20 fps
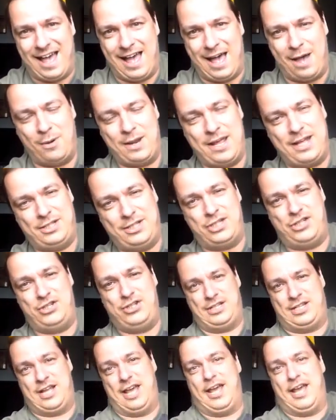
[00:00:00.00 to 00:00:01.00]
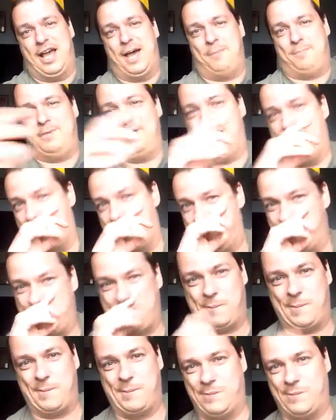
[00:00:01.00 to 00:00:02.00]
How late did you stay up, Deb?
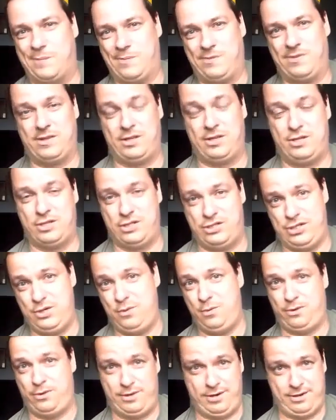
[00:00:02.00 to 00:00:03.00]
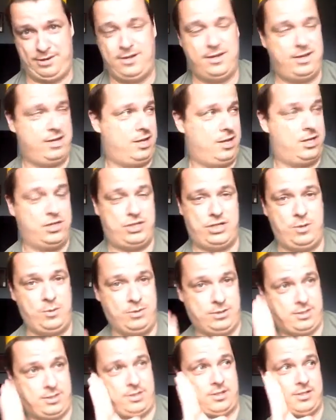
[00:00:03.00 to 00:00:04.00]
Because you were in, she
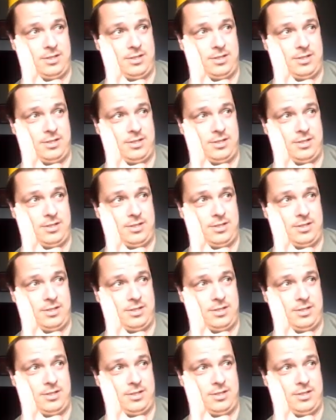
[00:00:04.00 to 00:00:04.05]
was in